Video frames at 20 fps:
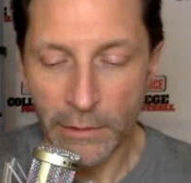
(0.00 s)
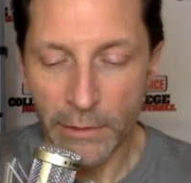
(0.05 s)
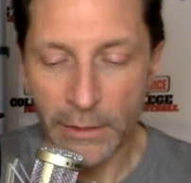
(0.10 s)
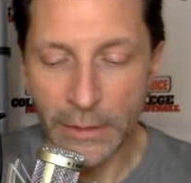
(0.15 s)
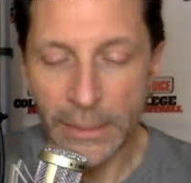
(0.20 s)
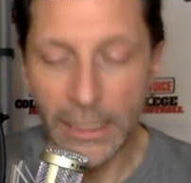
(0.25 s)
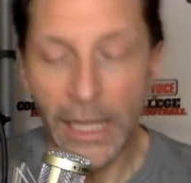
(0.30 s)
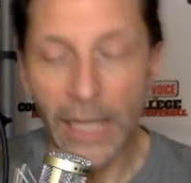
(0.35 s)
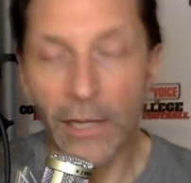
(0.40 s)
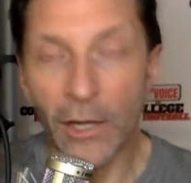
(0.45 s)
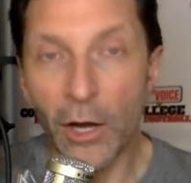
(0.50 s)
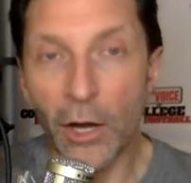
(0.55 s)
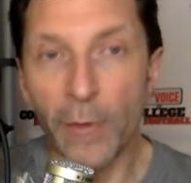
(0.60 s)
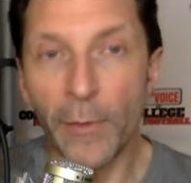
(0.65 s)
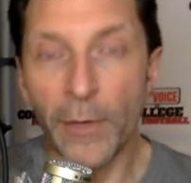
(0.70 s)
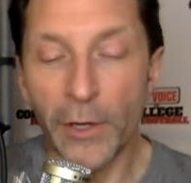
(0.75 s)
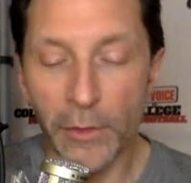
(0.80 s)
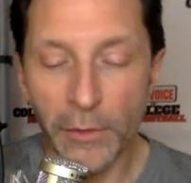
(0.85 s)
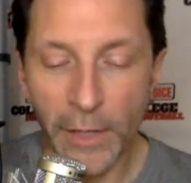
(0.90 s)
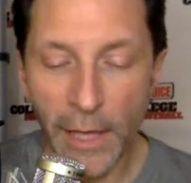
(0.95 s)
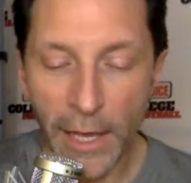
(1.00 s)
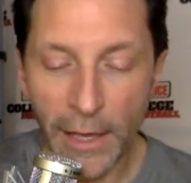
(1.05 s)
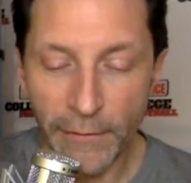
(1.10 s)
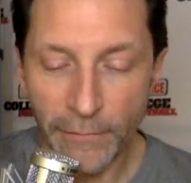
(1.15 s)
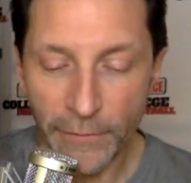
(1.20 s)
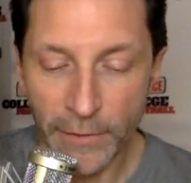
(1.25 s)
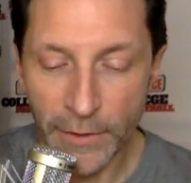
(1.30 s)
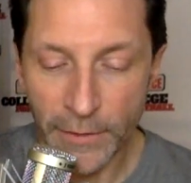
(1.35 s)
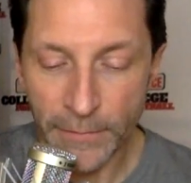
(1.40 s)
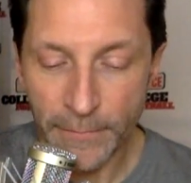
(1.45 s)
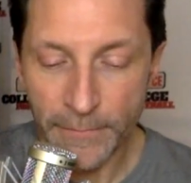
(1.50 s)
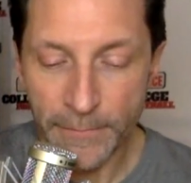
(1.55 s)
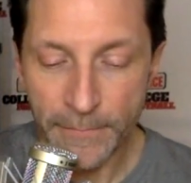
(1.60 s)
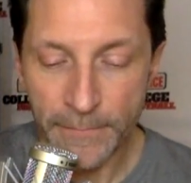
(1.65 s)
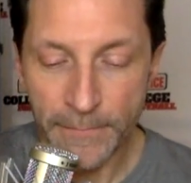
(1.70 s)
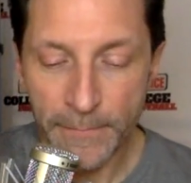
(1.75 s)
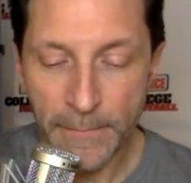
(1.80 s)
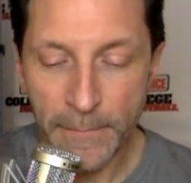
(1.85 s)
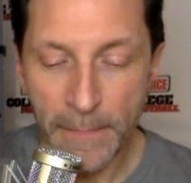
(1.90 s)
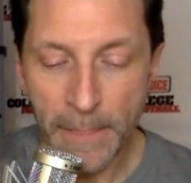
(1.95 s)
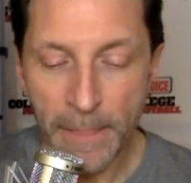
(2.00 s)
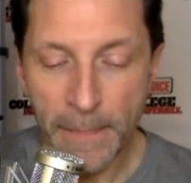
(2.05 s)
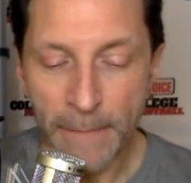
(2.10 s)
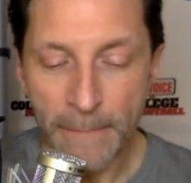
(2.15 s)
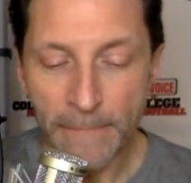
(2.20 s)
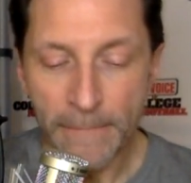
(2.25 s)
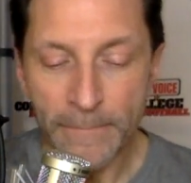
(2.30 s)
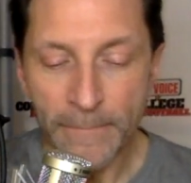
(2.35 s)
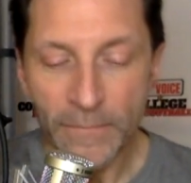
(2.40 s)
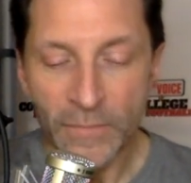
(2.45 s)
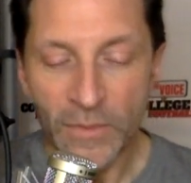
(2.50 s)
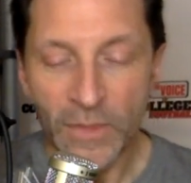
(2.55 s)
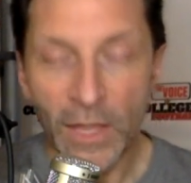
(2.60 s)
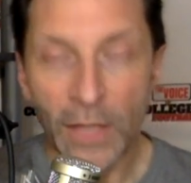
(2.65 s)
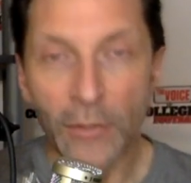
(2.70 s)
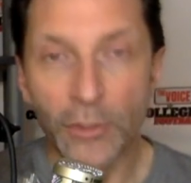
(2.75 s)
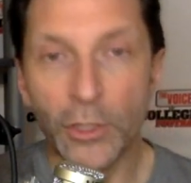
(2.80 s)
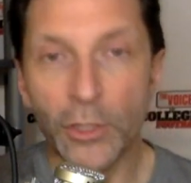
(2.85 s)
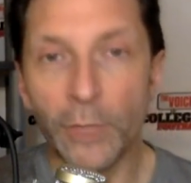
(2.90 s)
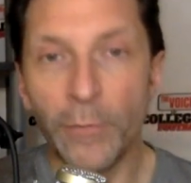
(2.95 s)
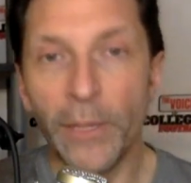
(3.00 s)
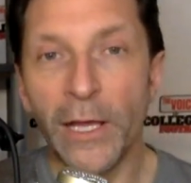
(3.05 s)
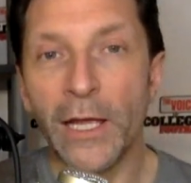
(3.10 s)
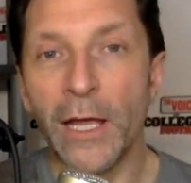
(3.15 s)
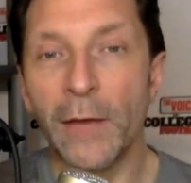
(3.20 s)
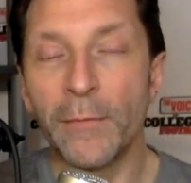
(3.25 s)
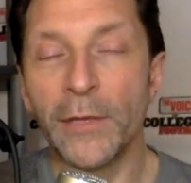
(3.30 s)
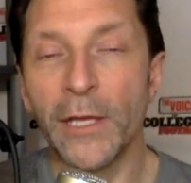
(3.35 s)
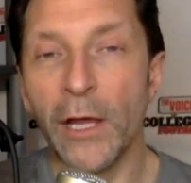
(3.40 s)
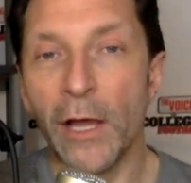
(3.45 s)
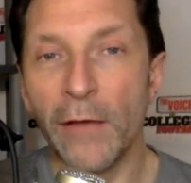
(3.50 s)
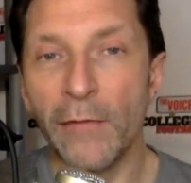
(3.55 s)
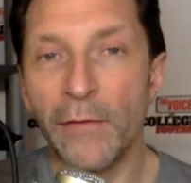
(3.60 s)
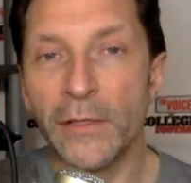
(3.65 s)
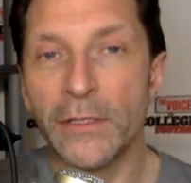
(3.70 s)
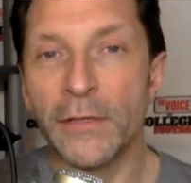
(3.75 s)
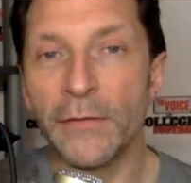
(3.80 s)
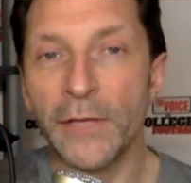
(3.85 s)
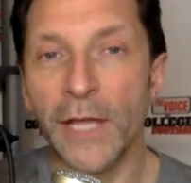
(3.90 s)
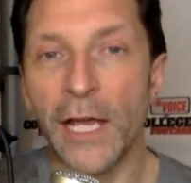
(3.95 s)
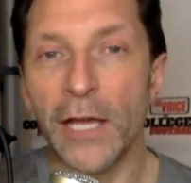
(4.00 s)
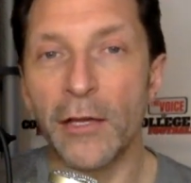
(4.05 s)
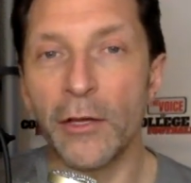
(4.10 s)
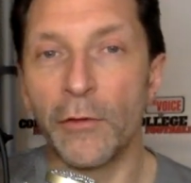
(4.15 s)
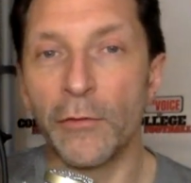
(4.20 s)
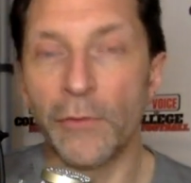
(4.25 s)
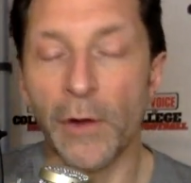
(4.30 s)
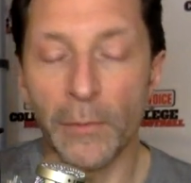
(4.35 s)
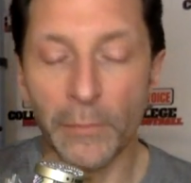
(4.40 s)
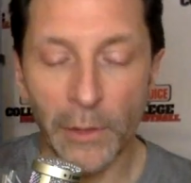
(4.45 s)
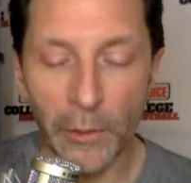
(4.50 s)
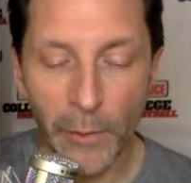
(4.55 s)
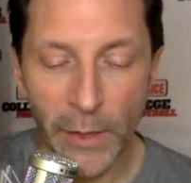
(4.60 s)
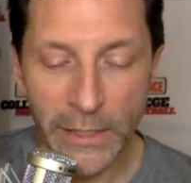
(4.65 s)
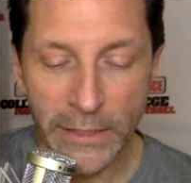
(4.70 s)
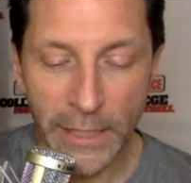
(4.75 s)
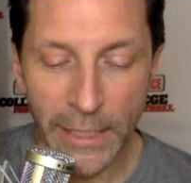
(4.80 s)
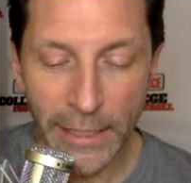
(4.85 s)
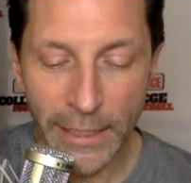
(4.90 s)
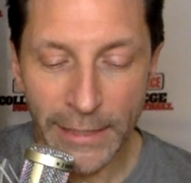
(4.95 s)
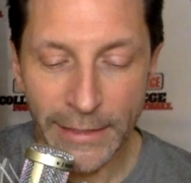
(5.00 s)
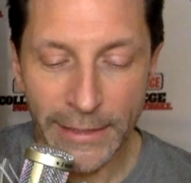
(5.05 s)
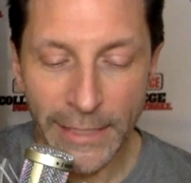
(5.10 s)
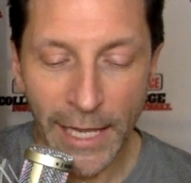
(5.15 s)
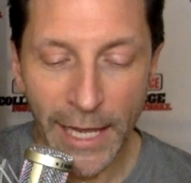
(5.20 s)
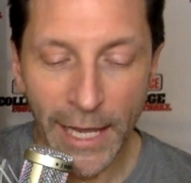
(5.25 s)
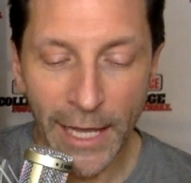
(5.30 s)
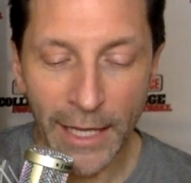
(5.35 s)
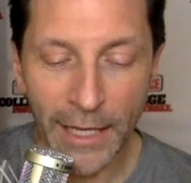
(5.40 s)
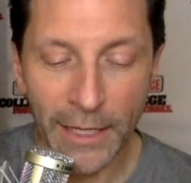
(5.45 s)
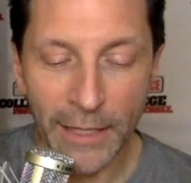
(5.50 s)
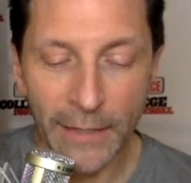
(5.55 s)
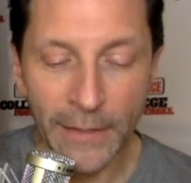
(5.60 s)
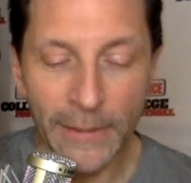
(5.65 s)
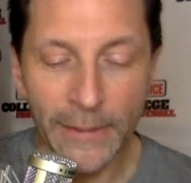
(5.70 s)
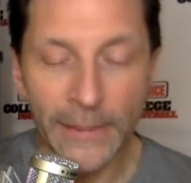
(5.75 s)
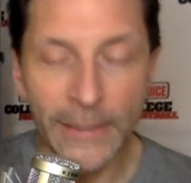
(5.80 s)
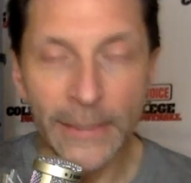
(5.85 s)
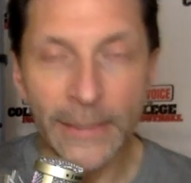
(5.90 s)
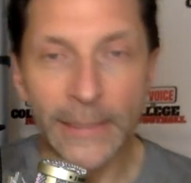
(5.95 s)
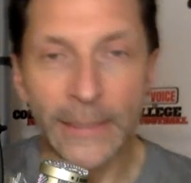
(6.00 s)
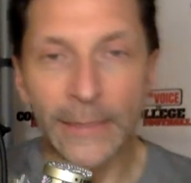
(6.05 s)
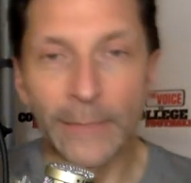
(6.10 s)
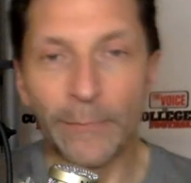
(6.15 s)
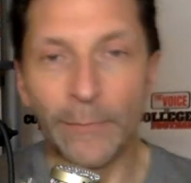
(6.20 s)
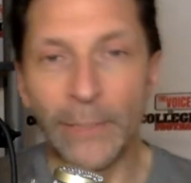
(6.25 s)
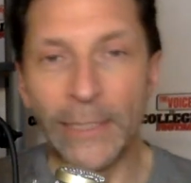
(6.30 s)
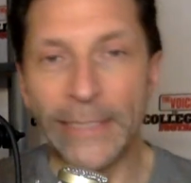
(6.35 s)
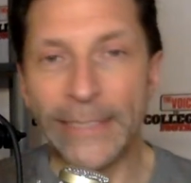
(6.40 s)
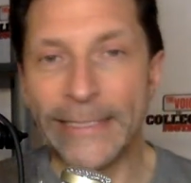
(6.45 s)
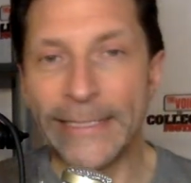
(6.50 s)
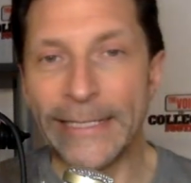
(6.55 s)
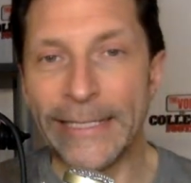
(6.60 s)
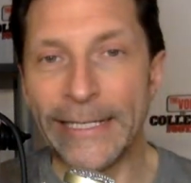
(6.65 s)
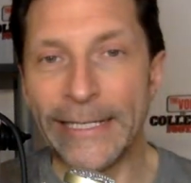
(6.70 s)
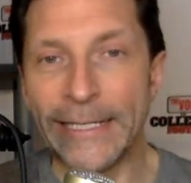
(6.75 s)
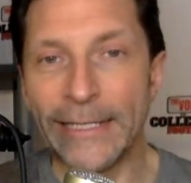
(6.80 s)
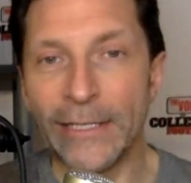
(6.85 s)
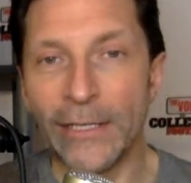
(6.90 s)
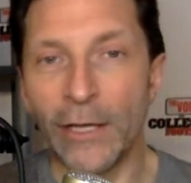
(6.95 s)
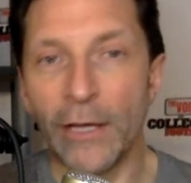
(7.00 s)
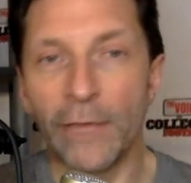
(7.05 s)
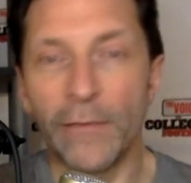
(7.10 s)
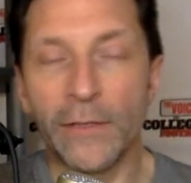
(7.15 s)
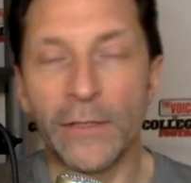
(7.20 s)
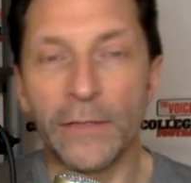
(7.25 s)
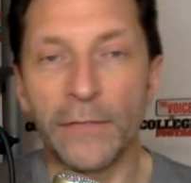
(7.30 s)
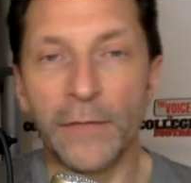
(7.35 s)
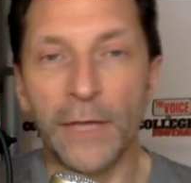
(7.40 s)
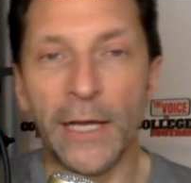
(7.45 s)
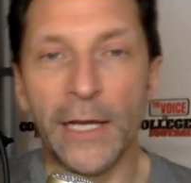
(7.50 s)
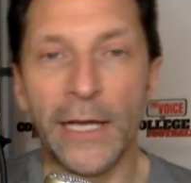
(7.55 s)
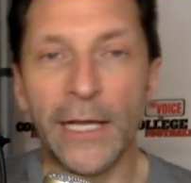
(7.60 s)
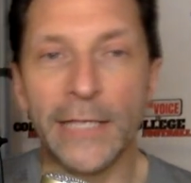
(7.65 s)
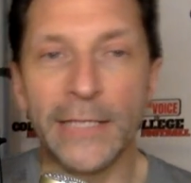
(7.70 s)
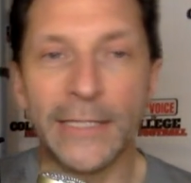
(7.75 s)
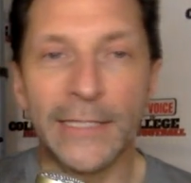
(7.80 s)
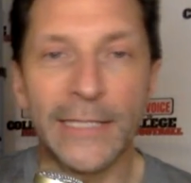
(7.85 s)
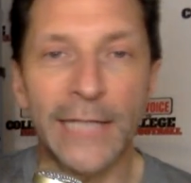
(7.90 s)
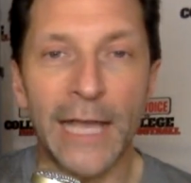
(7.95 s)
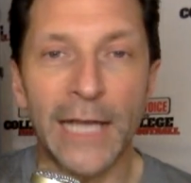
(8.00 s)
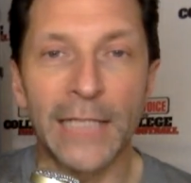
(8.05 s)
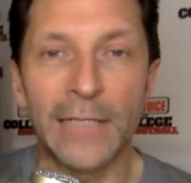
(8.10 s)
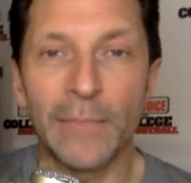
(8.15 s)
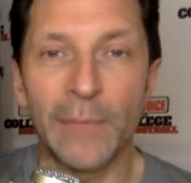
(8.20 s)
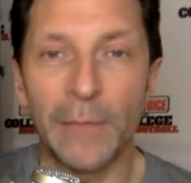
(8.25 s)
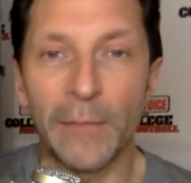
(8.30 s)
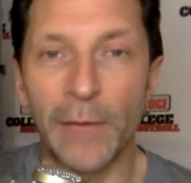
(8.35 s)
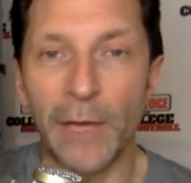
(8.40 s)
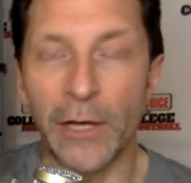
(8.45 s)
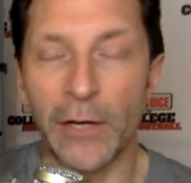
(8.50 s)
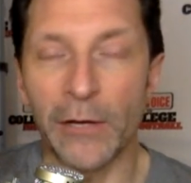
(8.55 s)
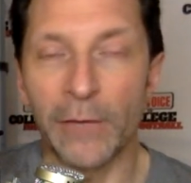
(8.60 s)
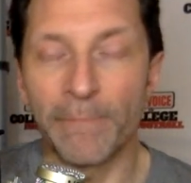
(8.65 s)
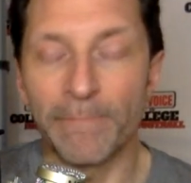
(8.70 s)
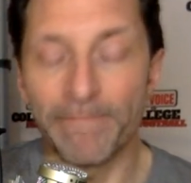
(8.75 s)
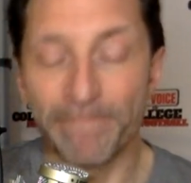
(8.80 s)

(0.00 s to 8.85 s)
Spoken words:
Zach Carpenter left. They do pick up the offensive tackle from Louisiana Tech, but the offensive line has got to be better.